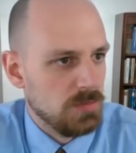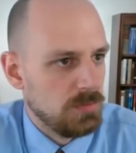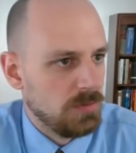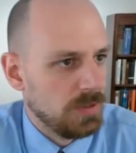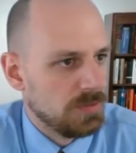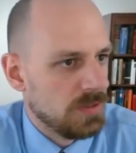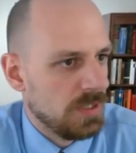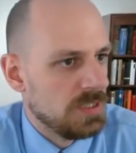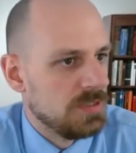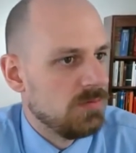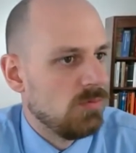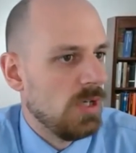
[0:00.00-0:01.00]
Professor
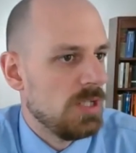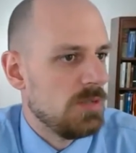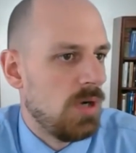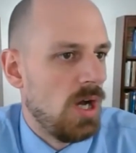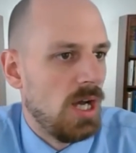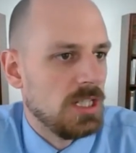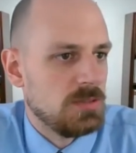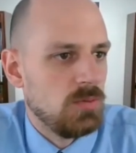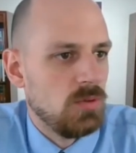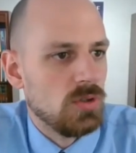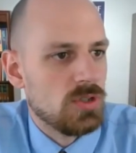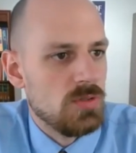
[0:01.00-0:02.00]
Clayton. What
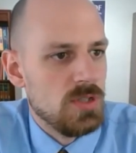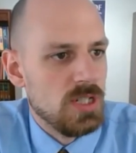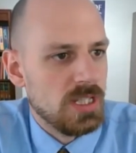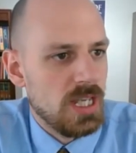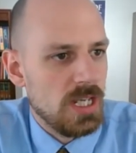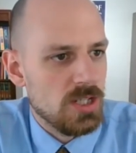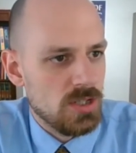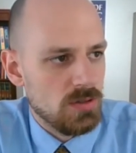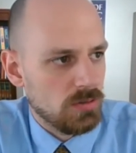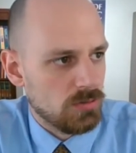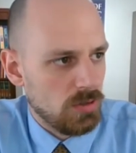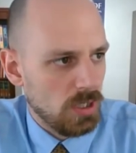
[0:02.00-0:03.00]
possible communication
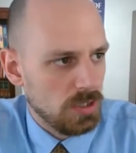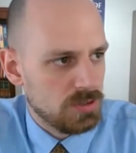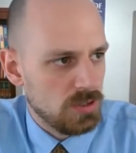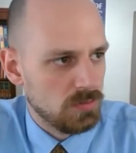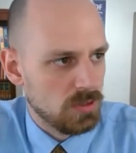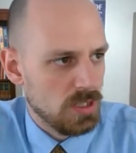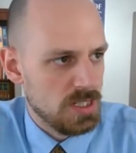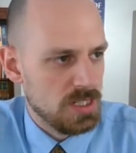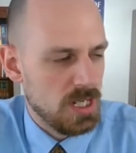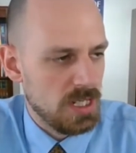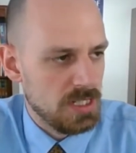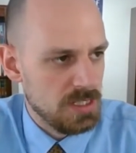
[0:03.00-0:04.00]
or crossover in the
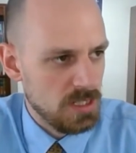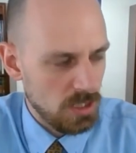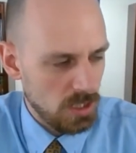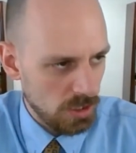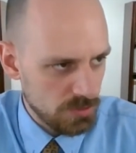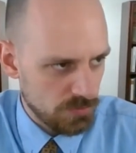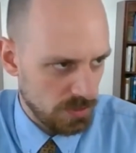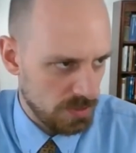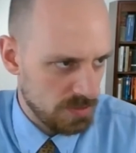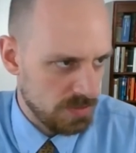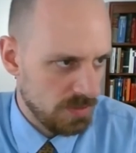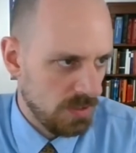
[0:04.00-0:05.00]

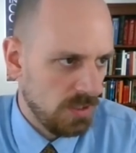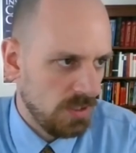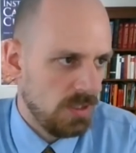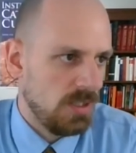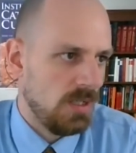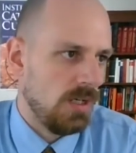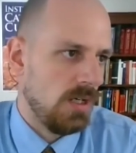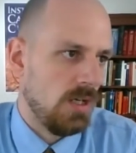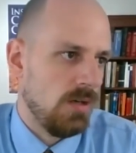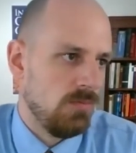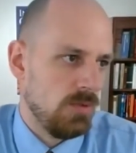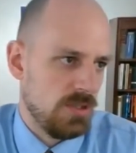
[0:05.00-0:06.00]
900s
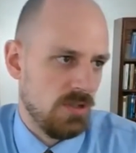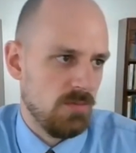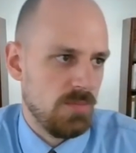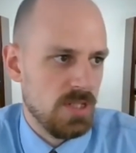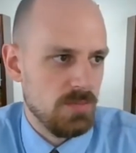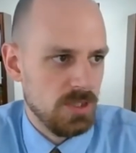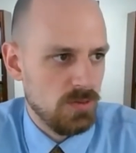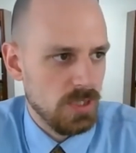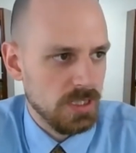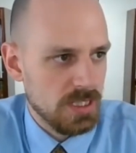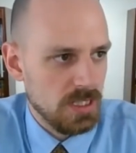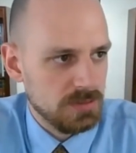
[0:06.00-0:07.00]
uh, would there have been
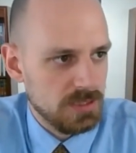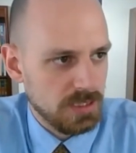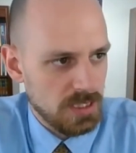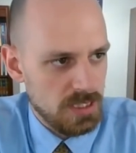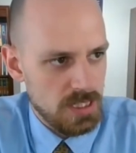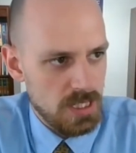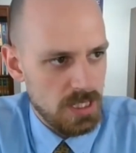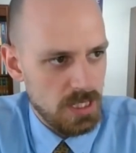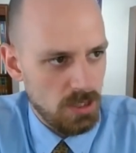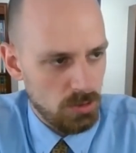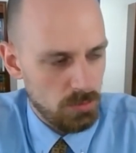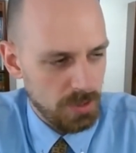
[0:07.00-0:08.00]
between Celtic and
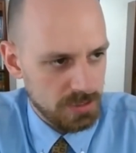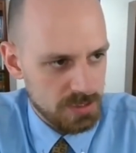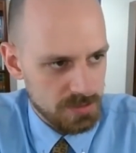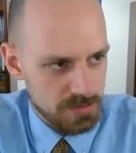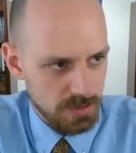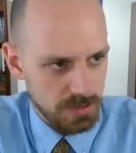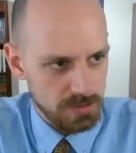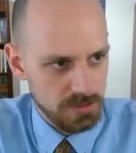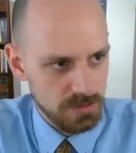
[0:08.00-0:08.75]
Arabic design?